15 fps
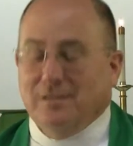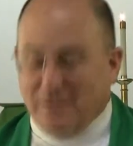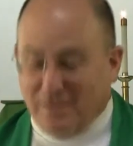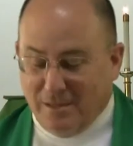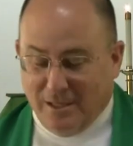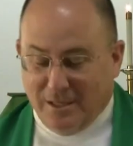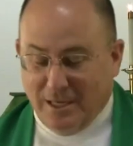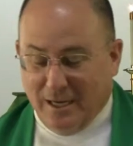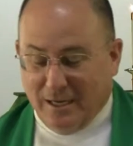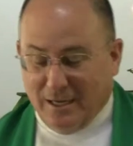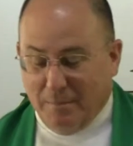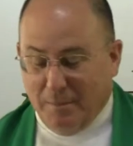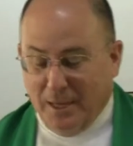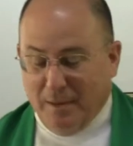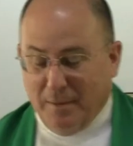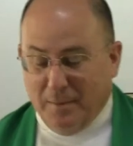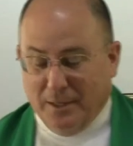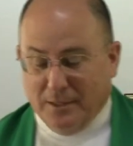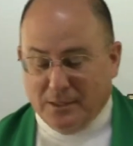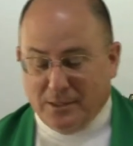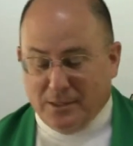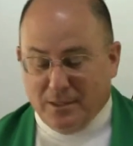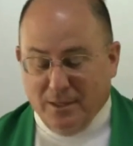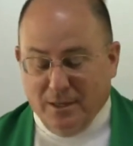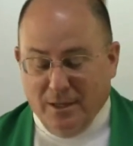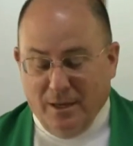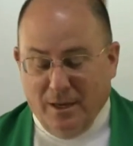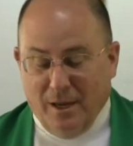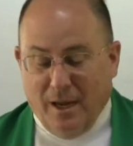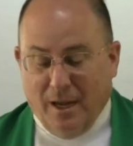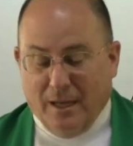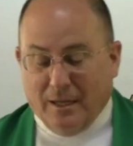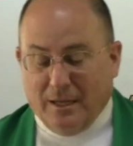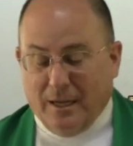the 10 Commandments. And the